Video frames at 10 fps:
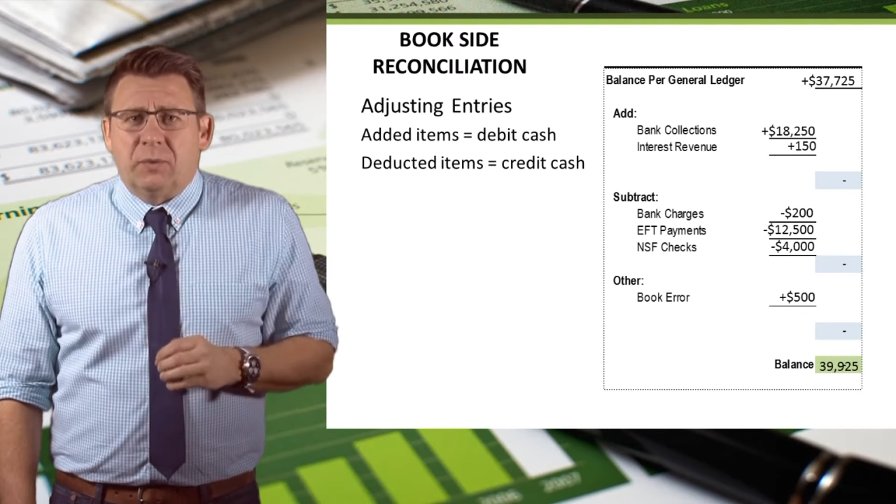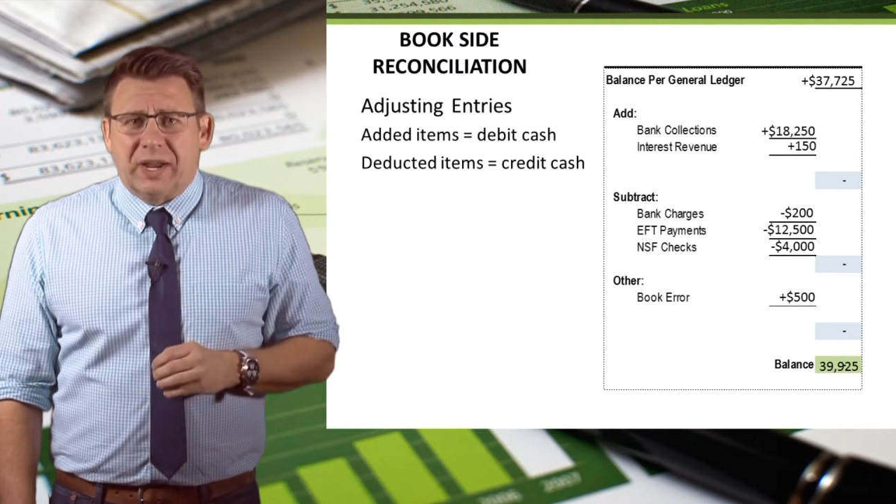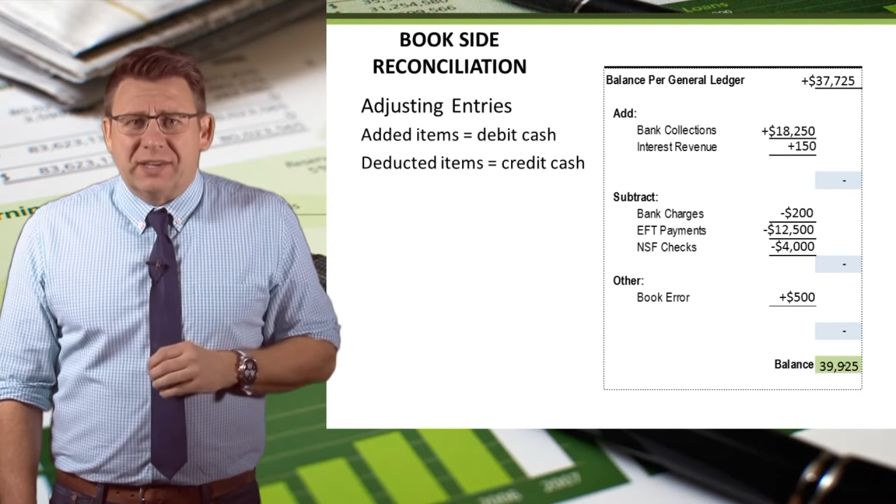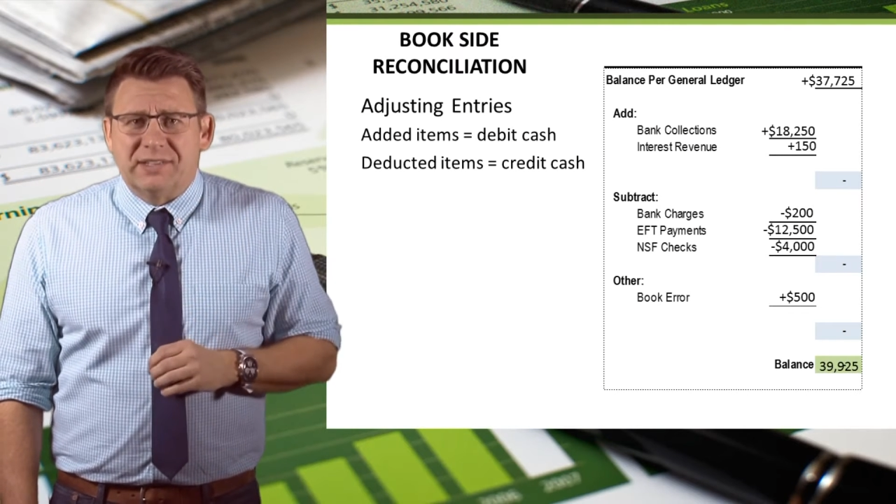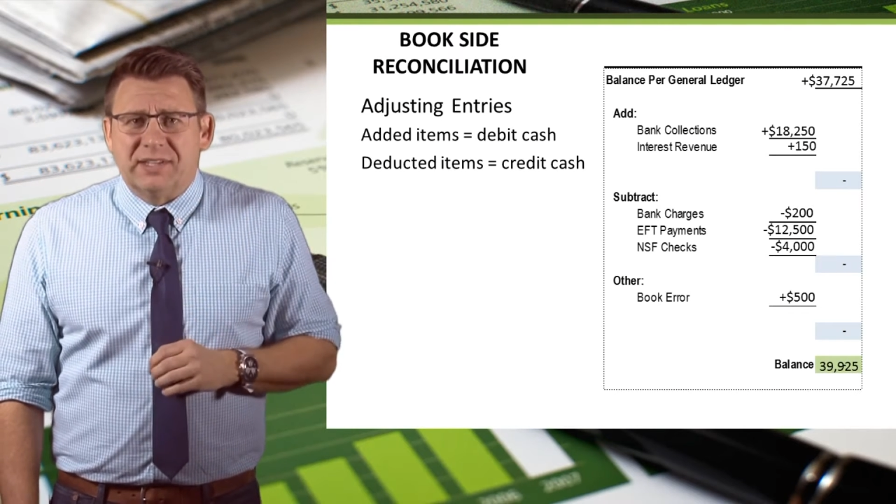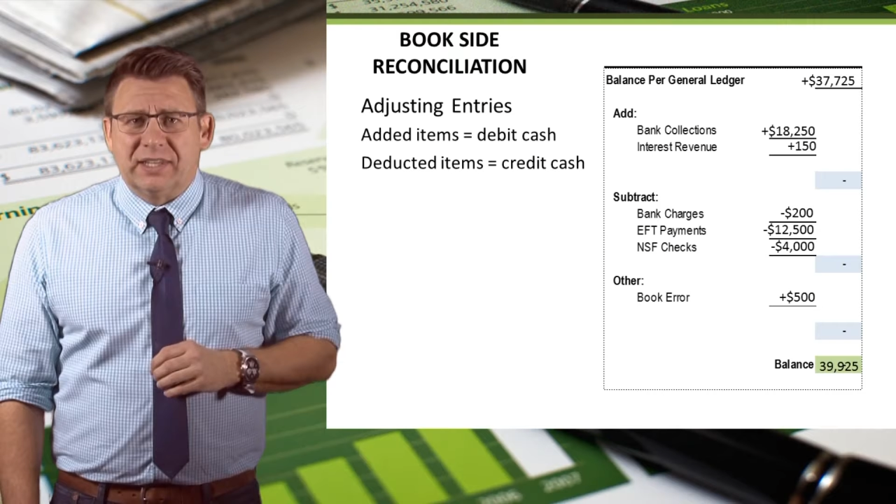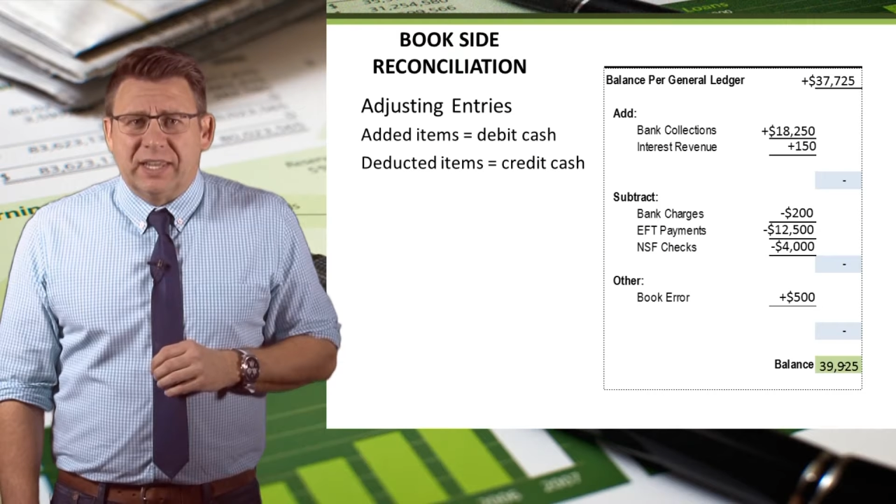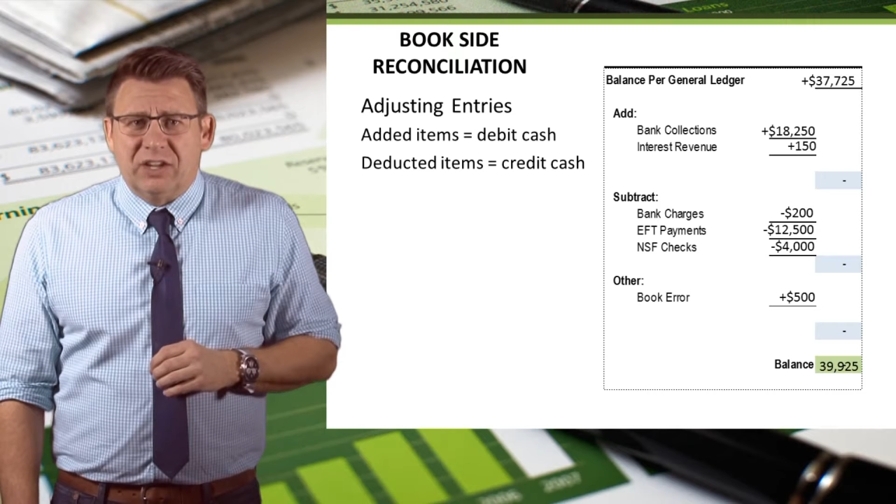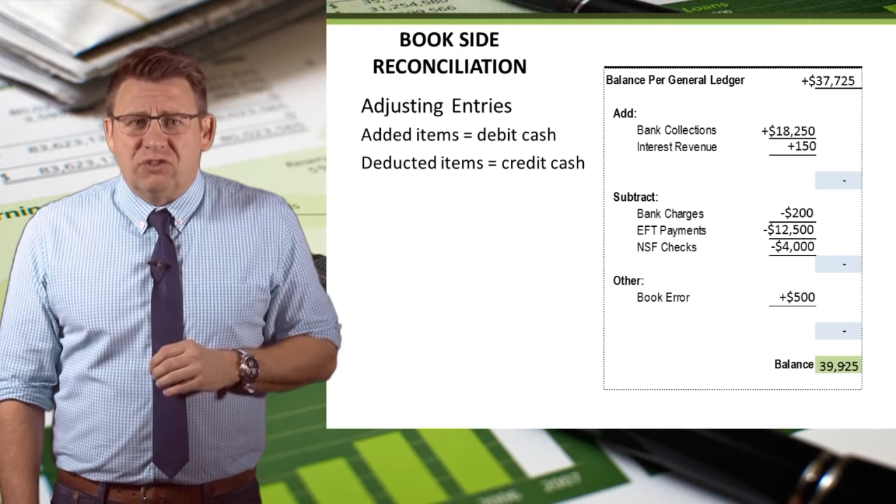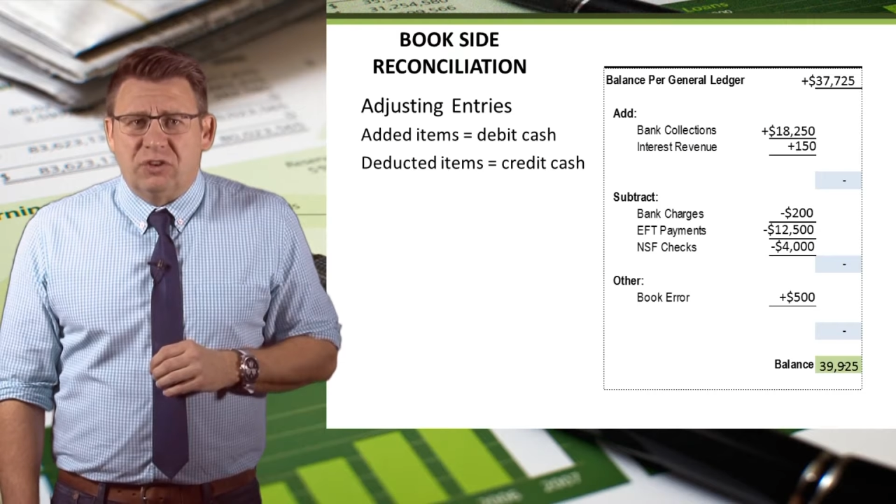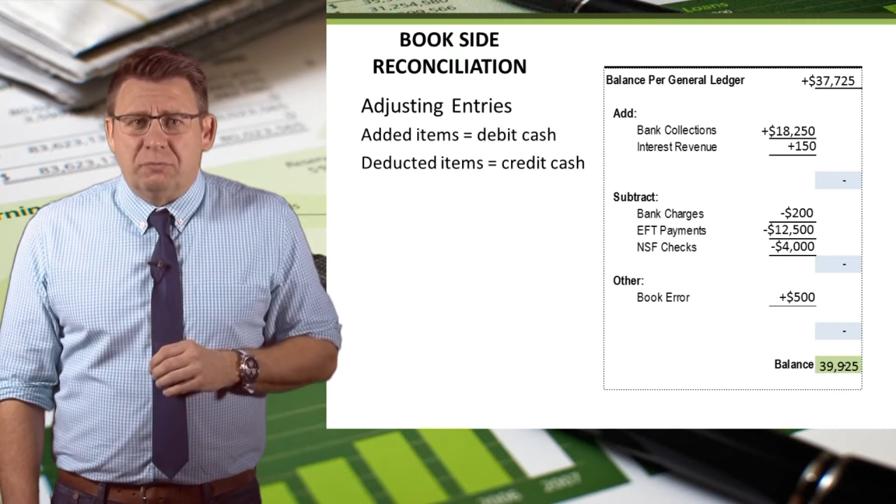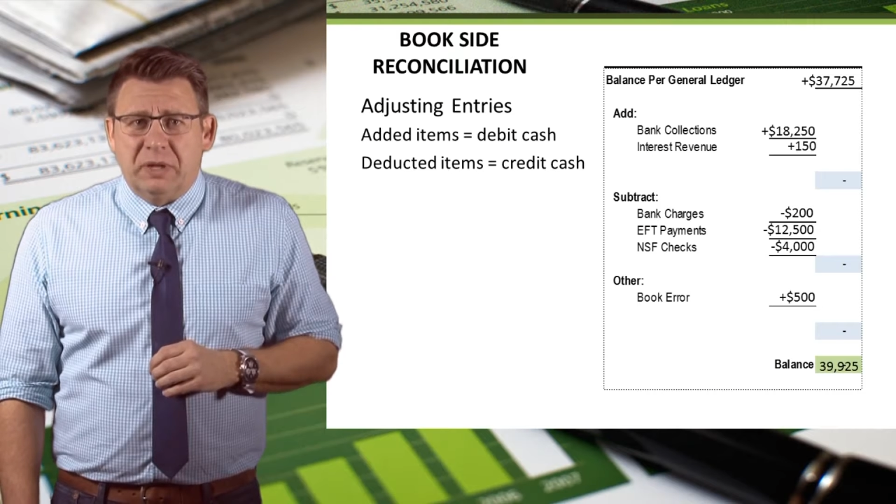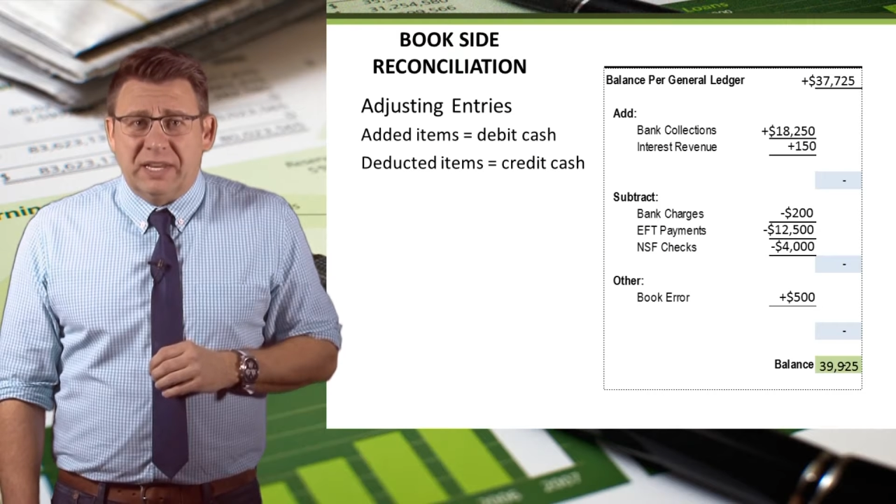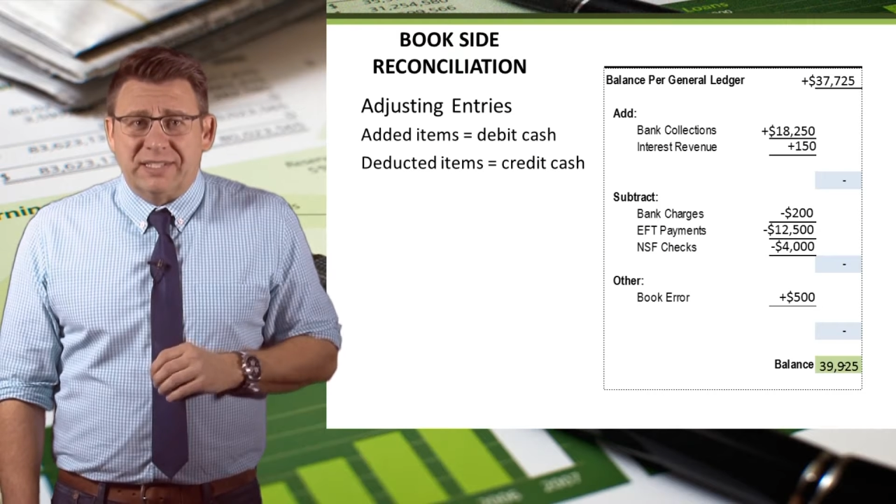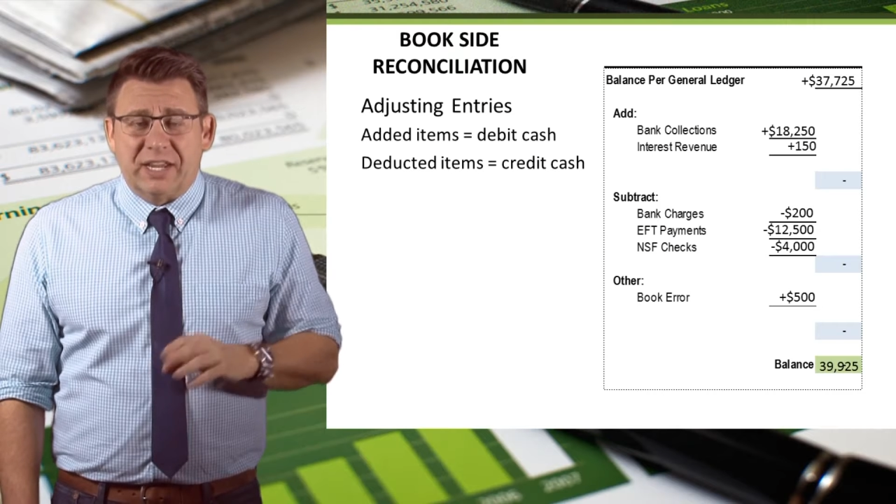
reconciliation means